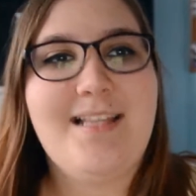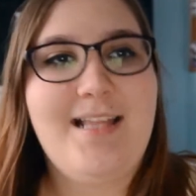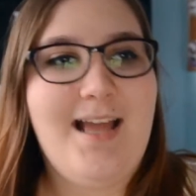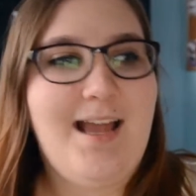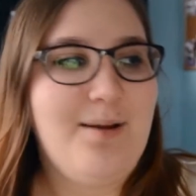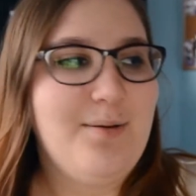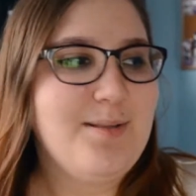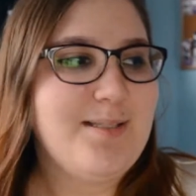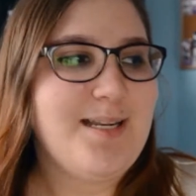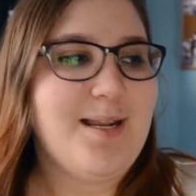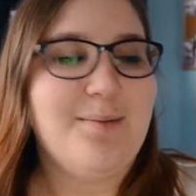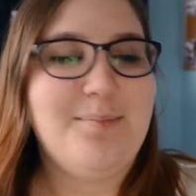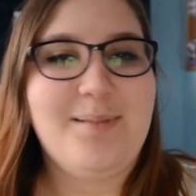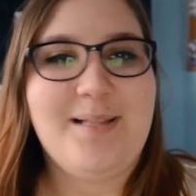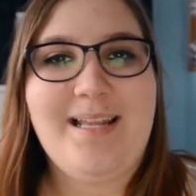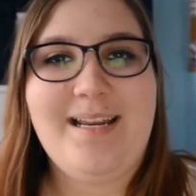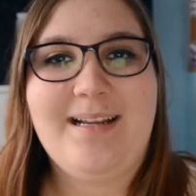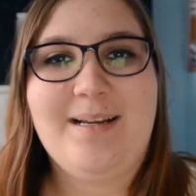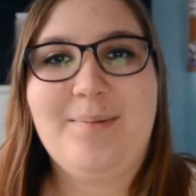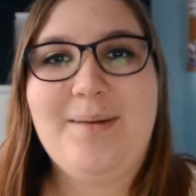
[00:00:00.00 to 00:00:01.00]
I was not
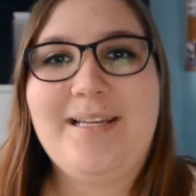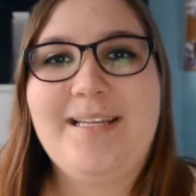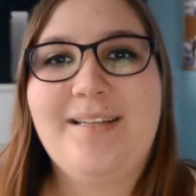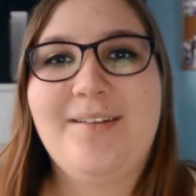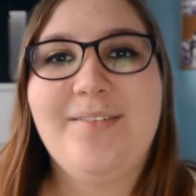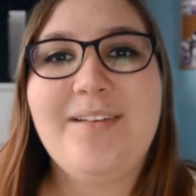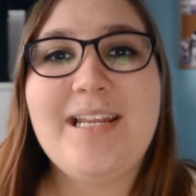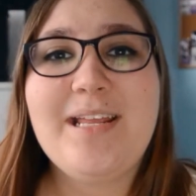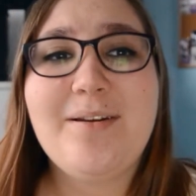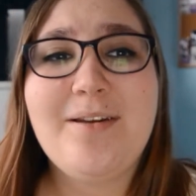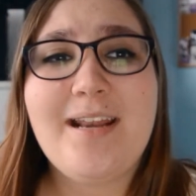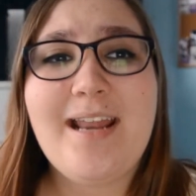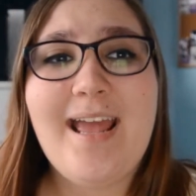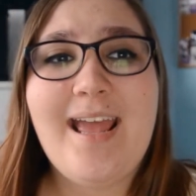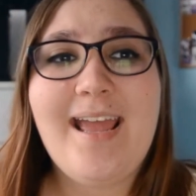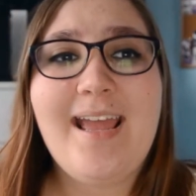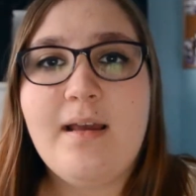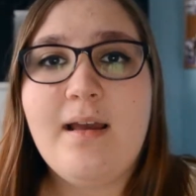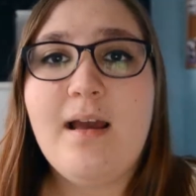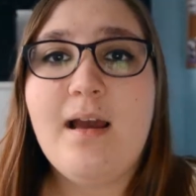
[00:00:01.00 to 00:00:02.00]
planning on making a video
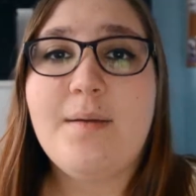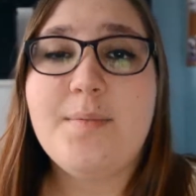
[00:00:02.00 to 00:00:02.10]
today.